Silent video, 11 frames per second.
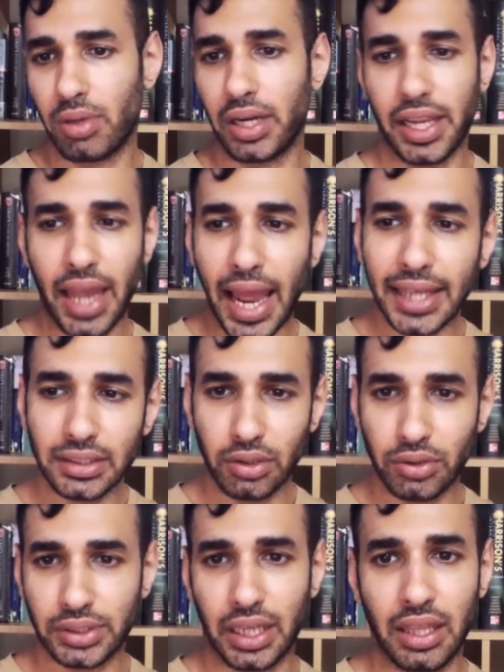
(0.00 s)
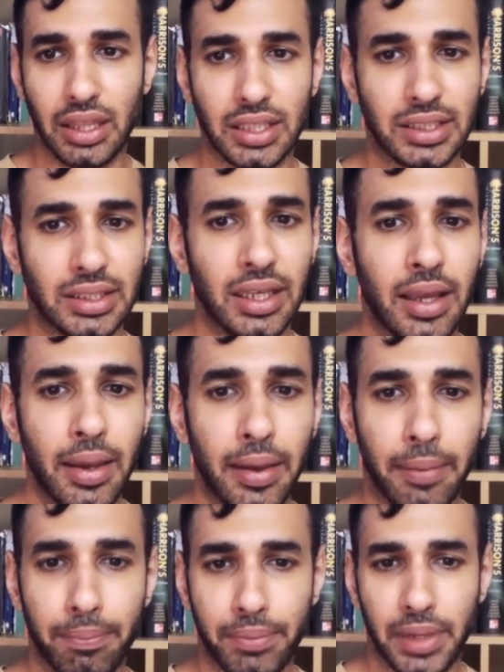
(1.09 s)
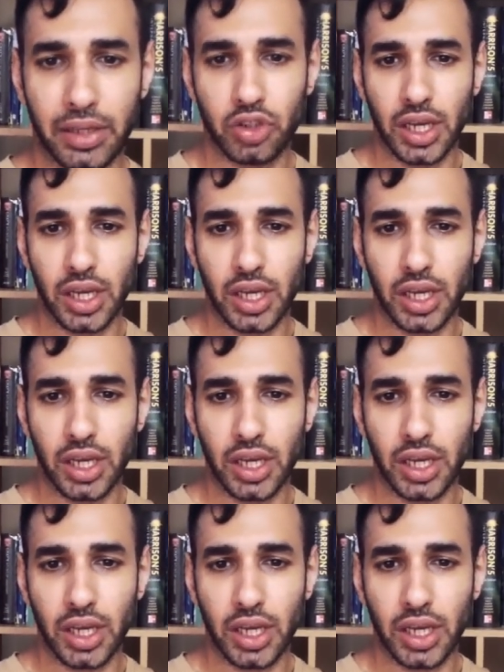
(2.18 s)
as you see in this picture.